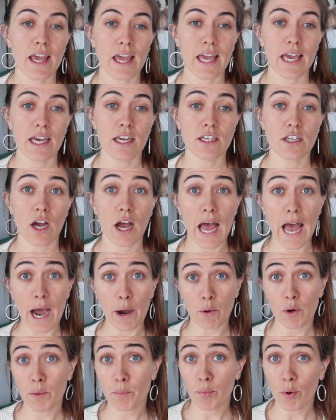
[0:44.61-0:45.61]
and
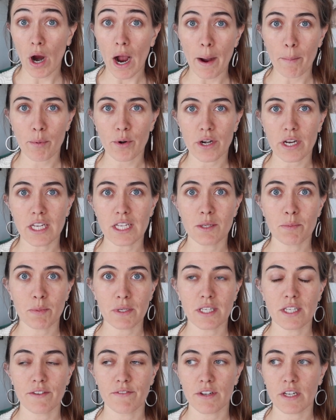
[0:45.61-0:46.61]
our property
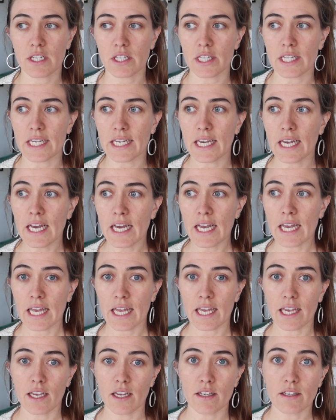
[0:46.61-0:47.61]
specifically
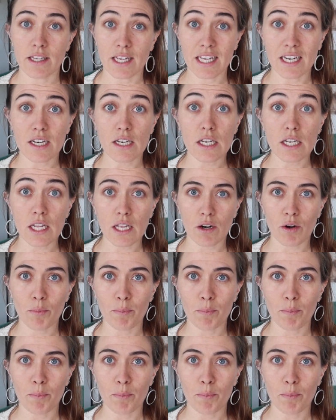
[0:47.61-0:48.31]
is in a little